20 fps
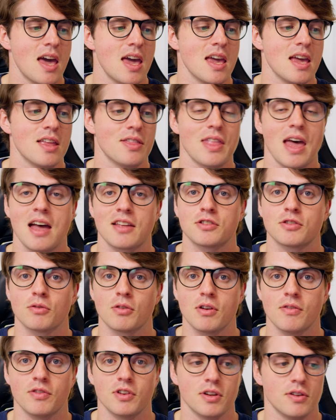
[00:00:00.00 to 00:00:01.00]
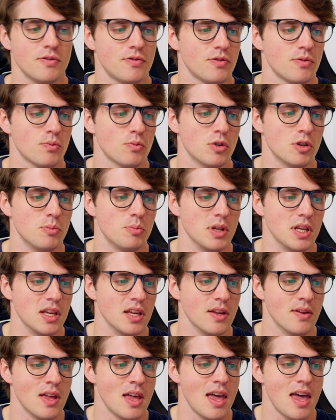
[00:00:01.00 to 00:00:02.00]
And that derivative would
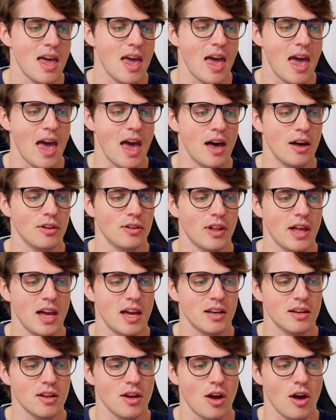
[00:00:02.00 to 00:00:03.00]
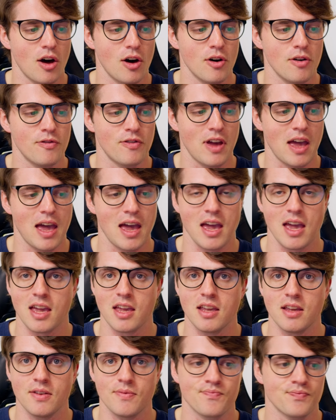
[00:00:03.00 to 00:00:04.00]
be ln of
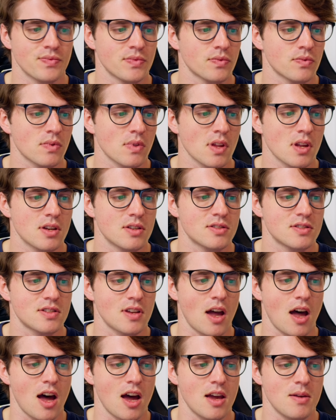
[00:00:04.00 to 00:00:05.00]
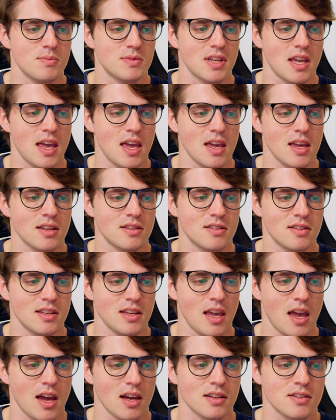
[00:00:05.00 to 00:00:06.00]
a times a to
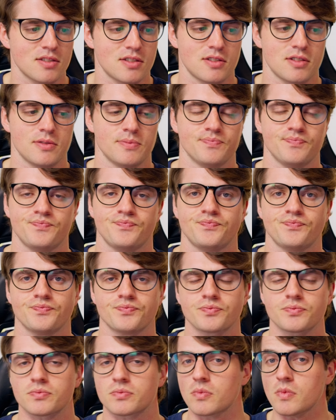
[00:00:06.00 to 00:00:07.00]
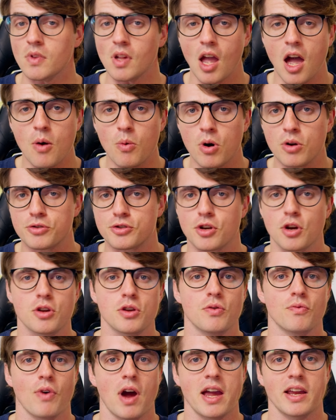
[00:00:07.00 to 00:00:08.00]
the x. I won't show
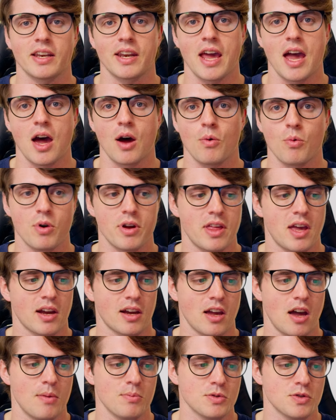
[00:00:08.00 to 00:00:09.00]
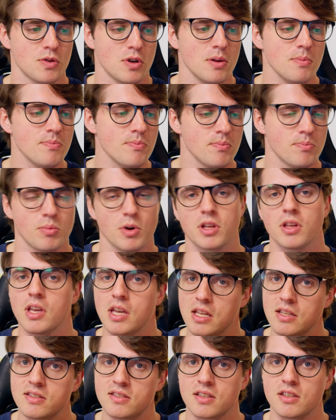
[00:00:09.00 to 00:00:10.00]
you right now where that comes from, but
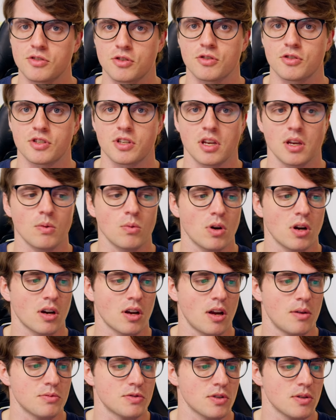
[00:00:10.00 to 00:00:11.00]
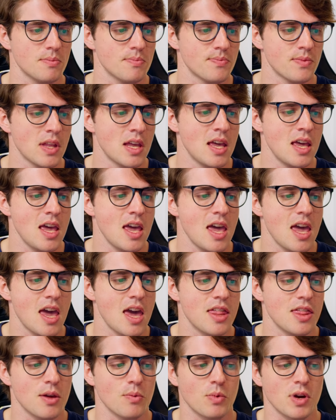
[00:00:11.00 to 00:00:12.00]
it's interesting where it comes from.
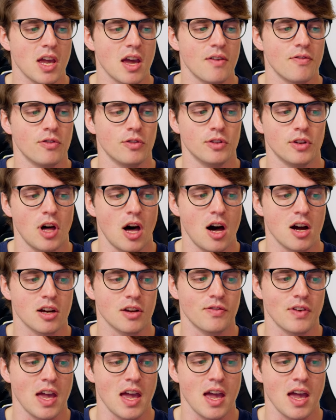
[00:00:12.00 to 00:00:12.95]
And then we have log